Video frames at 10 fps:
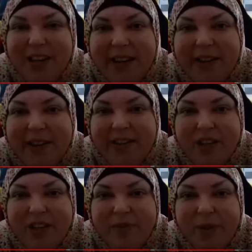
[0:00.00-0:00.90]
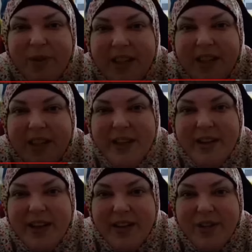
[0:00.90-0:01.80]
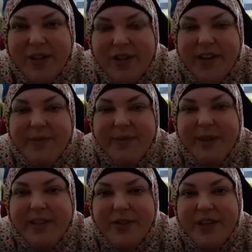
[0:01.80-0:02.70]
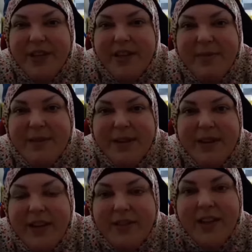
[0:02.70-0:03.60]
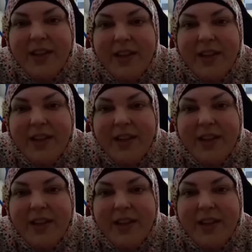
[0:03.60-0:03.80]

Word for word: here and there, and for sure you're 100% blessed and you're sold to be much older now. Alhamdulillah.